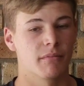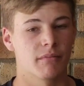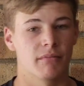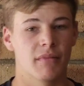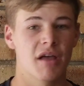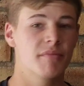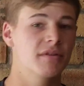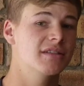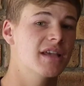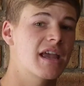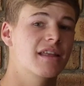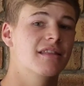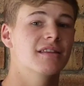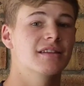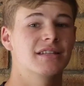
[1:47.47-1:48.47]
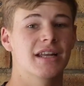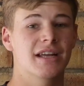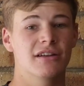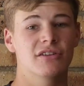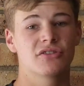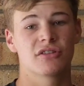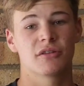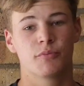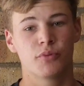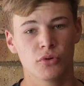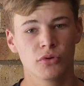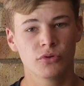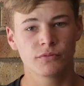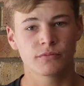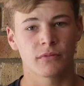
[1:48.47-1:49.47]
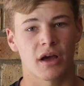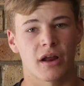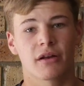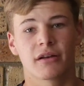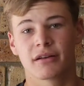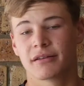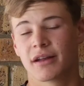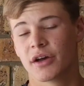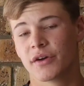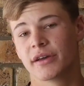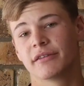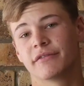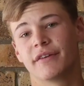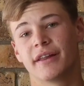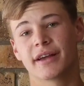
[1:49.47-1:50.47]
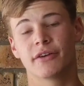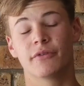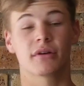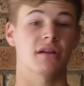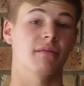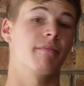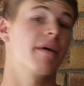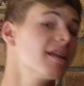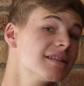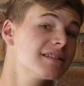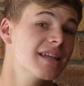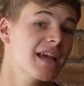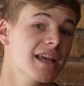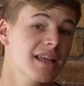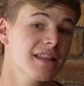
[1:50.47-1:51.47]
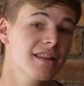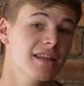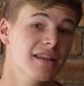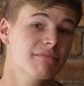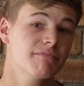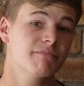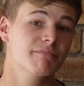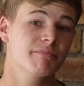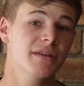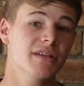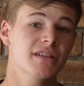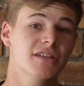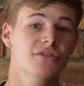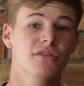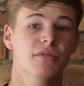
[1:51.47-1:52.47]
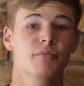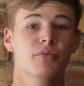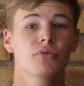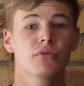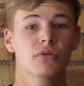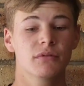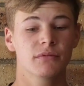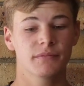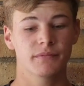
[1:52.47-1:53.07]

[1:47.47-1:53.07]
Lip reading: maybe taking these Legos to the pool. I don't know if Lego recommends taking the pieces to the pool.